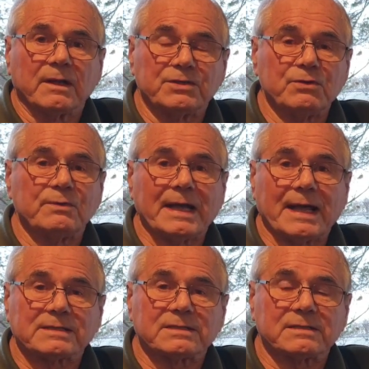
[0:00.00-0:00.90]
You
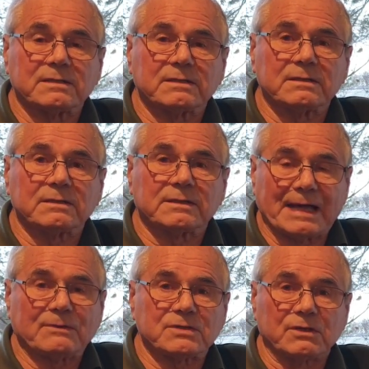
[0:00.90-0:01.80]
elect
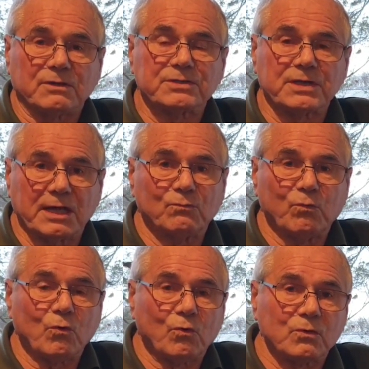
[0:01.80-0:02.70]
councillors in
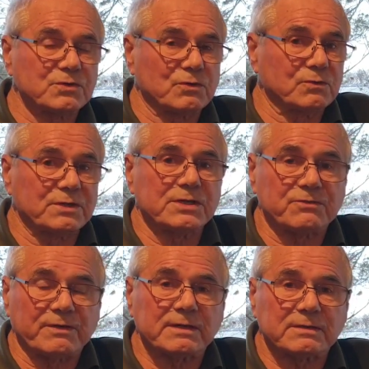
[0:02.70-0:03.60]
wards or
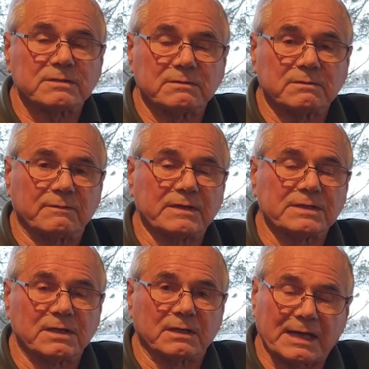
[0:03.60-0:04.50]
districts, if
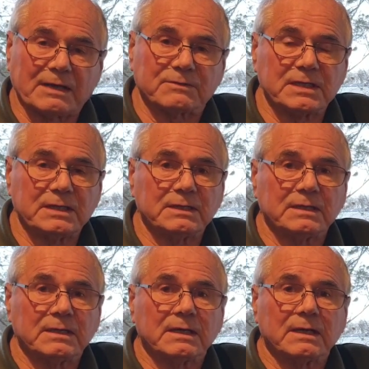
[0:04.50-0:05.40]
it's a county,
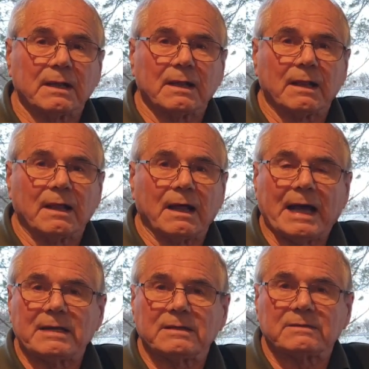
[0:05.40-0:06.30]

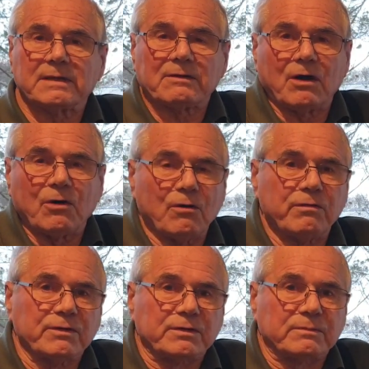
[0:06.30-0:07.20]
and there are
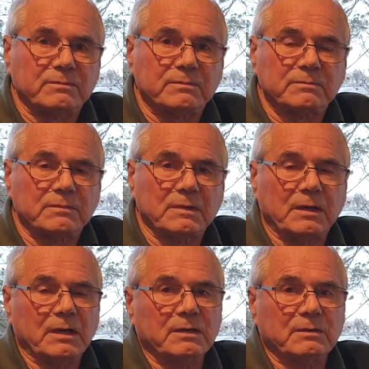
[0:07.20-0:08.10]
often
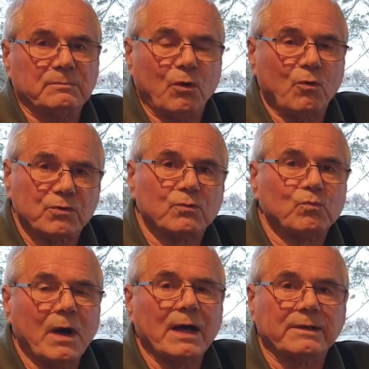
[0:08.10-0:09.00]
more
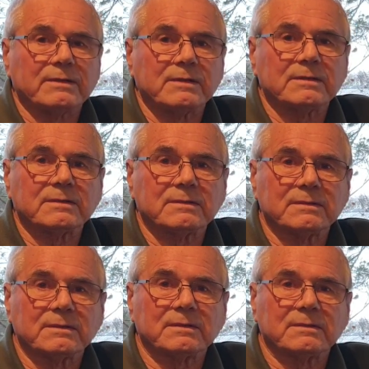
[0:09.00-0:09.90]
than one
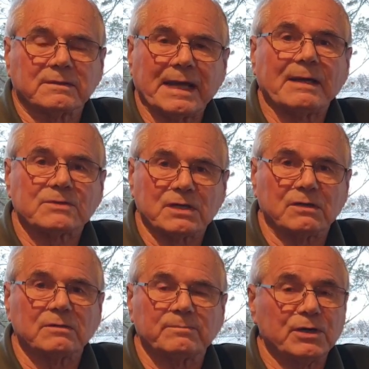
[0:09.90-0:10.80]

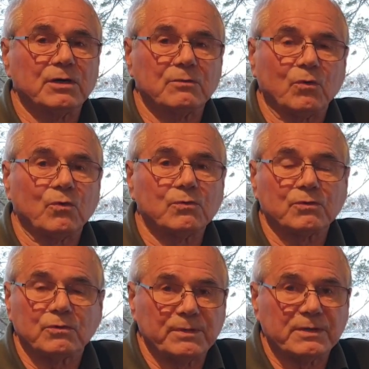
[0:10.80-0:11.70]
councillor per ward
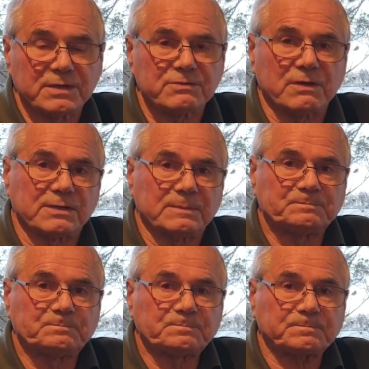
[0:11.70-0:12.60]
or per district,
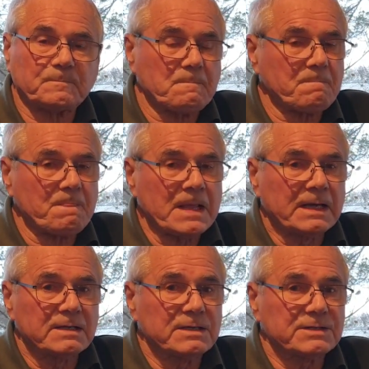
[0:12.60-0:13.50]

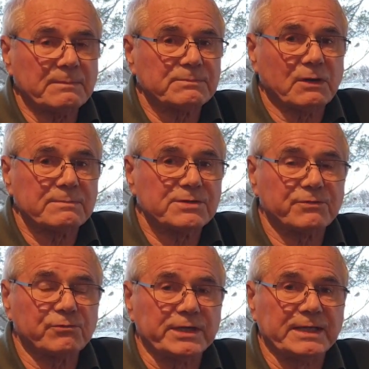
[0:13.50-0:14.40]
sometimes
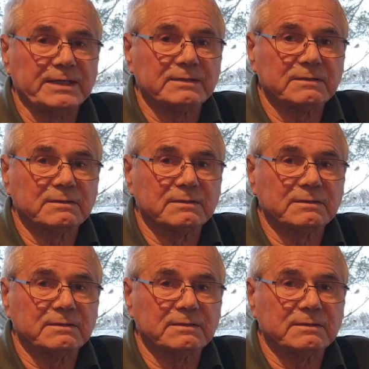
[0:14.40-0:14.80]
3.